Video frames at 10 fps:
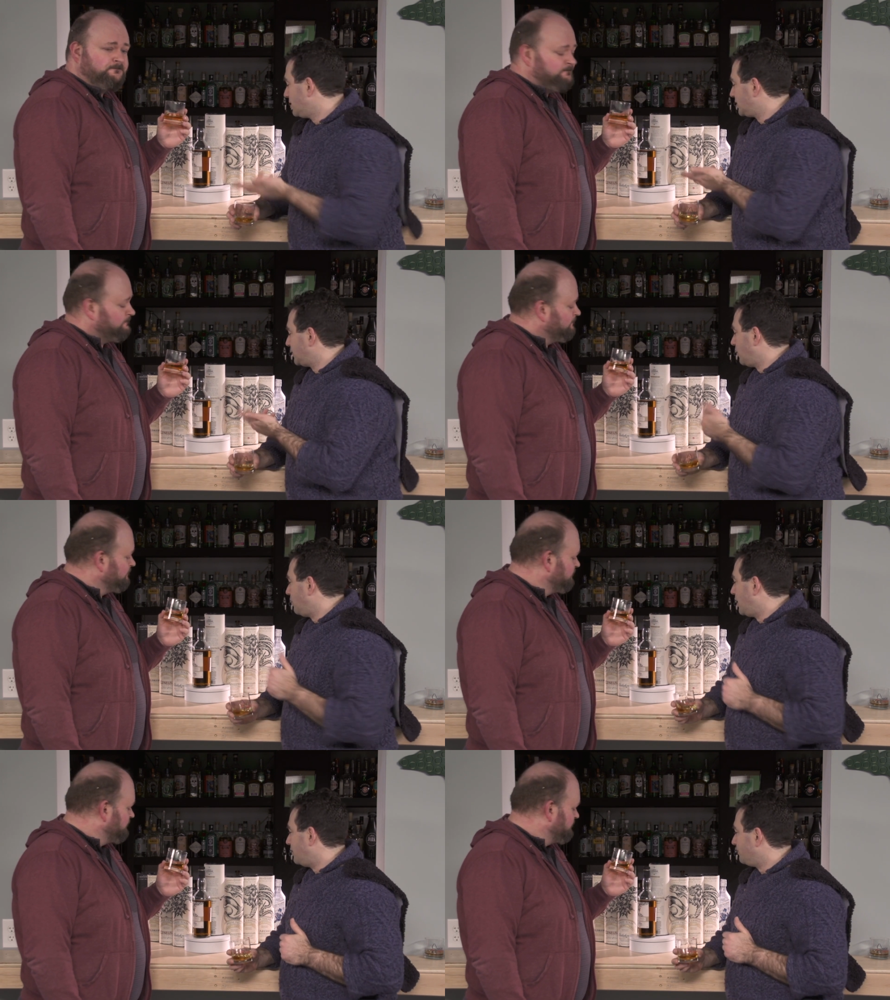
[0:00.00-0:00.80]

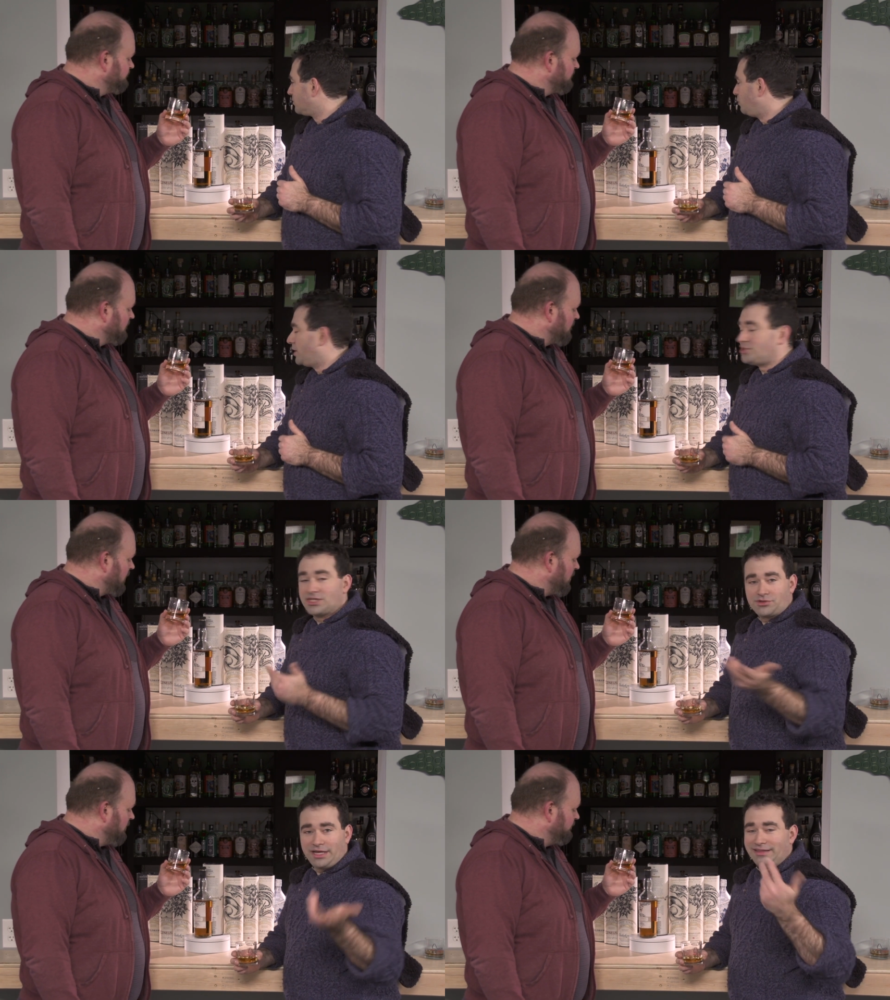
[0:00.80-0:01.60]
Speaker 1: So we are
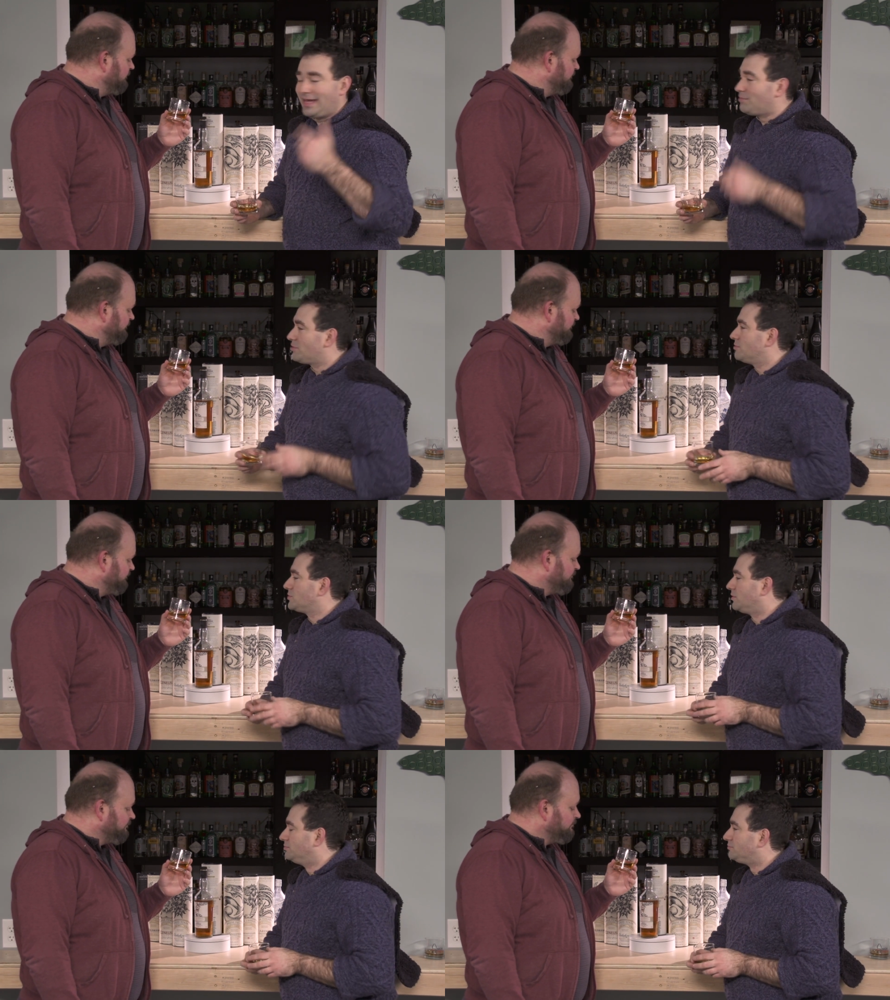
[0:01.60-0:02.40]
just drinking the Game of
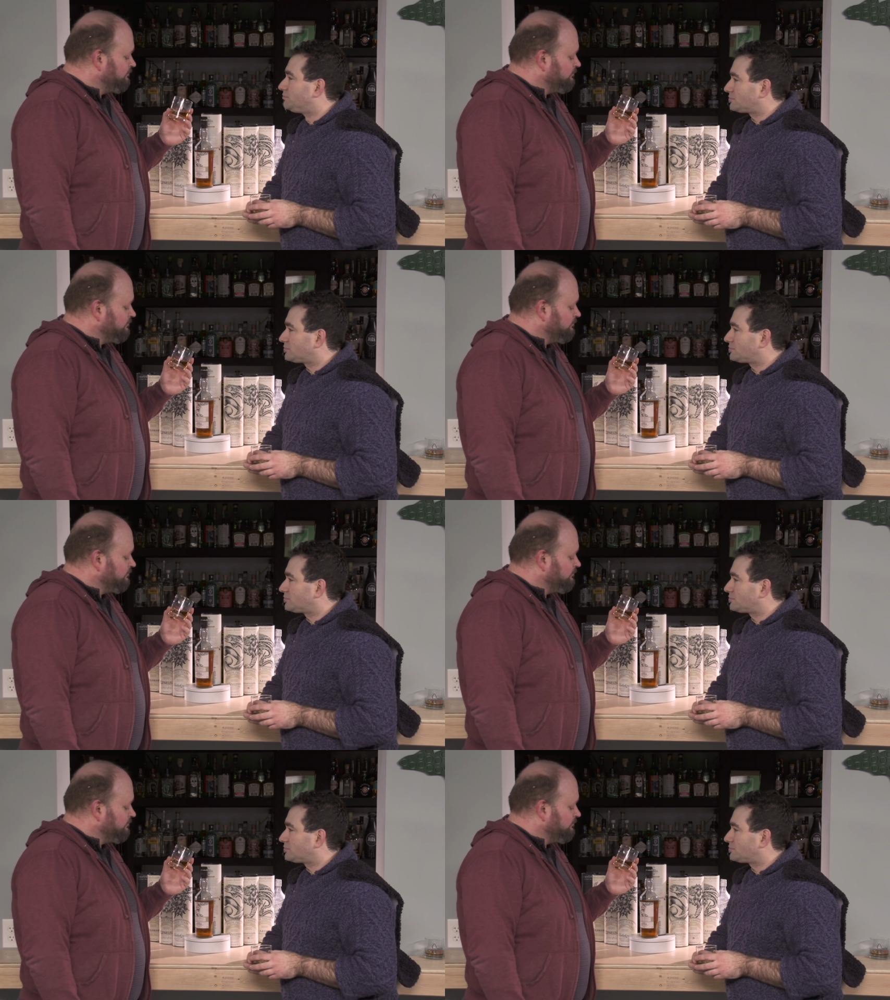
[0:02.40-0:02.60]
Thrones one.